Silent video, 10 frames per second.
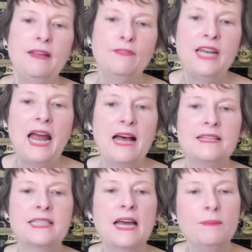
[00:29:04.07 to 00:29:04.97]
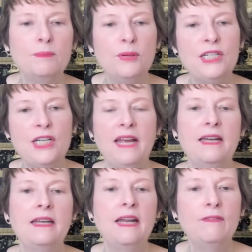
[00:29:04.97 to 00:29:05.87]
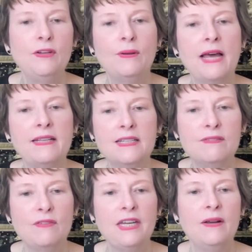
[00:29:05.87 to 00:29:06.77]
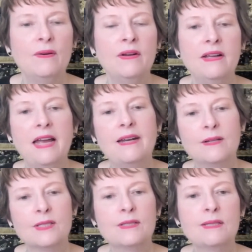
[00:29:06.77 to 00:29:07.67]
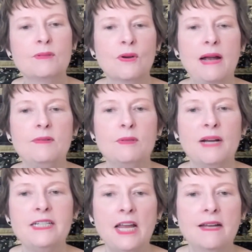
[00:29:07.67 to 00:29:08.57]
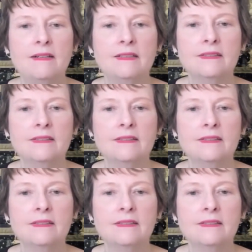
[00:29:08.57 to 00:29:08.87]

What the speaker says: it has, I'd appreciate it if you'd like this video and also subscribe to my channel.